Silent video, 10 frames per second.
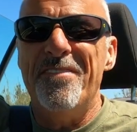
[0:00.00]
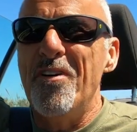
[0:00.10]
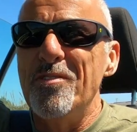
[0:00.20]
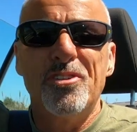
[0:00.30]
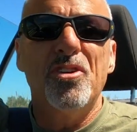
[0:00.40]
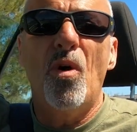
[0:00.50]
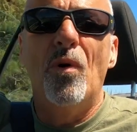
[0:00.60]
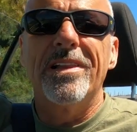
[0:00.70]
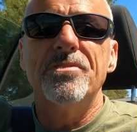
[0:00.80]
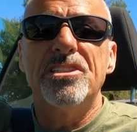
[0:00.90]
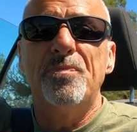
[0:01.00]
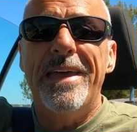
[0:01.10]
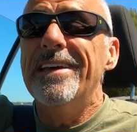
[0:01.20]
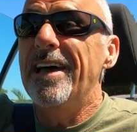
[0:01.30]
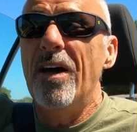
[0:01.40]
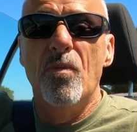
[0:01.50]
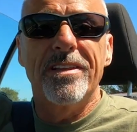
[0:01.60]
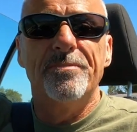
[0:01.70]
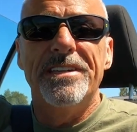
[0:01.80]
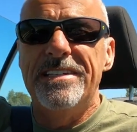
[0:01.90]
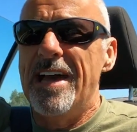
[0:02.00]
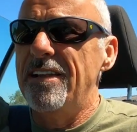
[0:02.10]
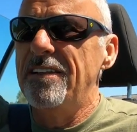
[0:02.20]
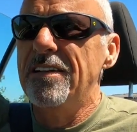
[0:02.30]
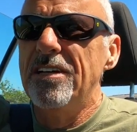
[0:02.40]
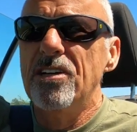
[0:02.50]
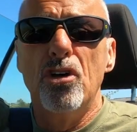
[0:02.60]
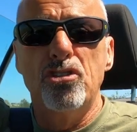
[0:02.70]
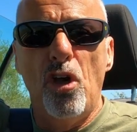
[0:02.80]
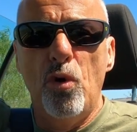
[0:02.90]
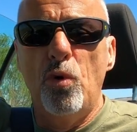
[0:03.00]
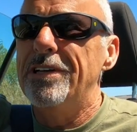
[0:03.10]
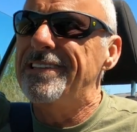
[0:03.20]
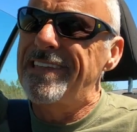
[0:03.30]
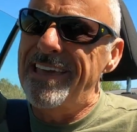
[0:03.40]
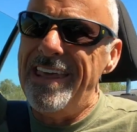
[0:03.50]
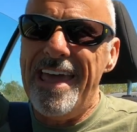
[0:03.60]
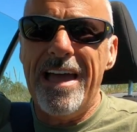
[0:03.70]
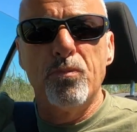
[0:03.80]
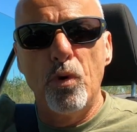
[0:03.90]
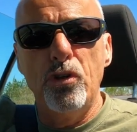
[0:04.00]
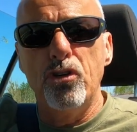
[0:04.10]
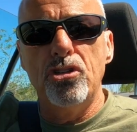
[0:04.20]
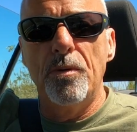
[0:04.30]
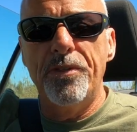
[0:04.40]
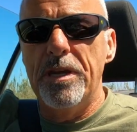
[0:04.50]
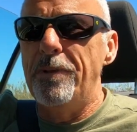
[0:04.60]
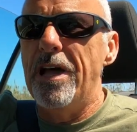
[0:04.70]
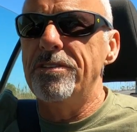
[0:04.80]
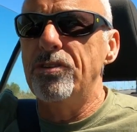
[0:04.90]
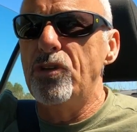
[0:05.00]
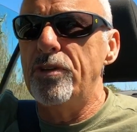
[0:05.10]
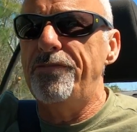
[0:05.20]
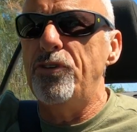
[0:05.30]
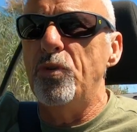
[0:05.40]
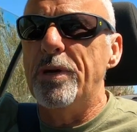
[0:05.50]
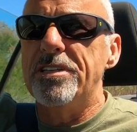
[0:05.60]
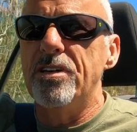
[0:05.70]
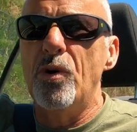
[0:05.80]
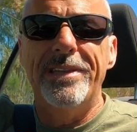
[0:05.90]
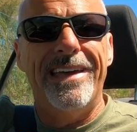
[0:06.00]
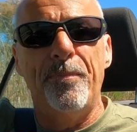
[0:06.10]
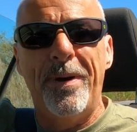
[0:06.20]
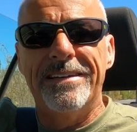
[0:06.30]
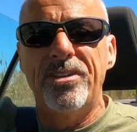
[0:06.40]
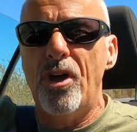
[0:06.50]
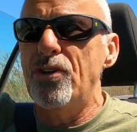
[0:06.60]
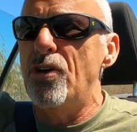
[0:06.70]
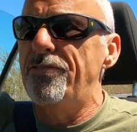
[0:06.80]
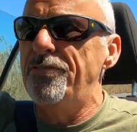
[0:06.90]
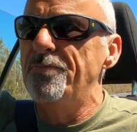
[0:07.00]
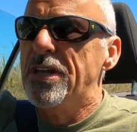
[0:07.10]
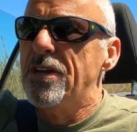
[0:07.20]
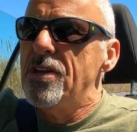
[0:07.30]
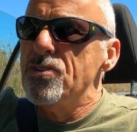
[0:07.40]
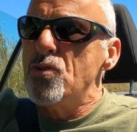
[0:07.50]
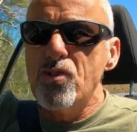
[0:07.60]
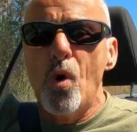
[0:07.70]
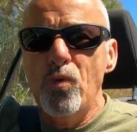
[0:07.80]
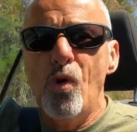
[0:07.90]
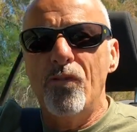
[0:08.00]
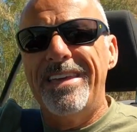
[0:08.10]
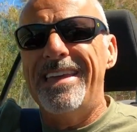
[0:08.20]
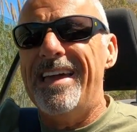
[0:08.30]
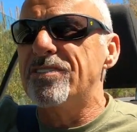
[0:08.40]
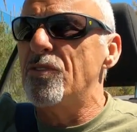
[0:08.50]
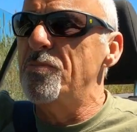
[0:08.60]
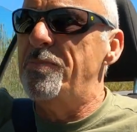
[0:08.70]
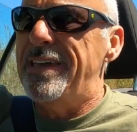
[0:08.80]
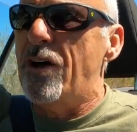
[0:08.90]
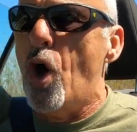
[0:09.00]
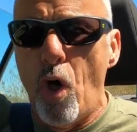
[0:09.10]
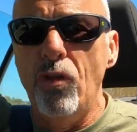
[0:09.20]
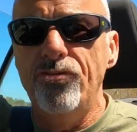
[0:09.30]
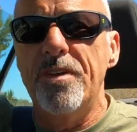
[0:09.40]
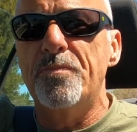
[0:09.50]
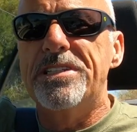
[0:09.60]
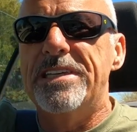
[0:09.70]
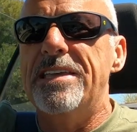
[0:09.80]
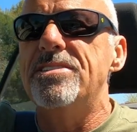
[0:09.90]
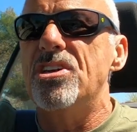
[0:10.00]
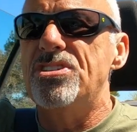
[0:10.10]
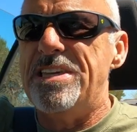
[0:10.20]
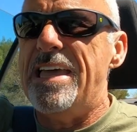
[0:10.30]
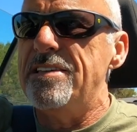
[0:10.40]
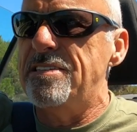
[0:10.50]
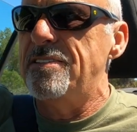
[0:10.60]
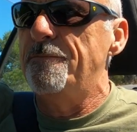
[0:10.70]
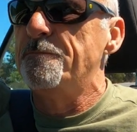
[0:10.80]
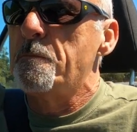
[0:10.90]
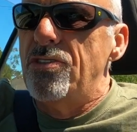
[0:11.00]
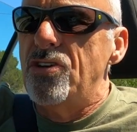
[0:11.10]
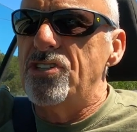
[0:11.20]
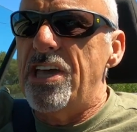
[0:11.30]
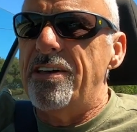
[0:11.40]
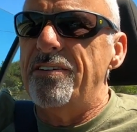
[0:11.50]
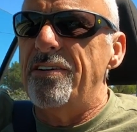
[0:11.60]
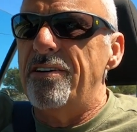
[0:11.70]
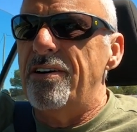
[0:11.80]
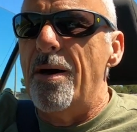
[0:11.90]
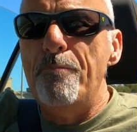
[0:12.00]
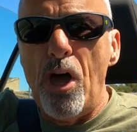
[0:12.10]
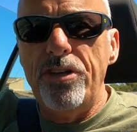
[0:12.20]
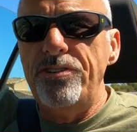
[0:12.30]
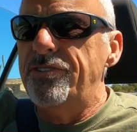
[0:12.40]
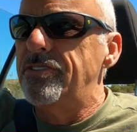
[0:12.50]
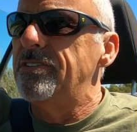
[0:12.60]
folks, welcome to Spain and welcome to the channel. So today I'm going to do something I planned on doing a few weeks ago and then I backed out of. So I don't know if today's going to be 100% success. There's a mountain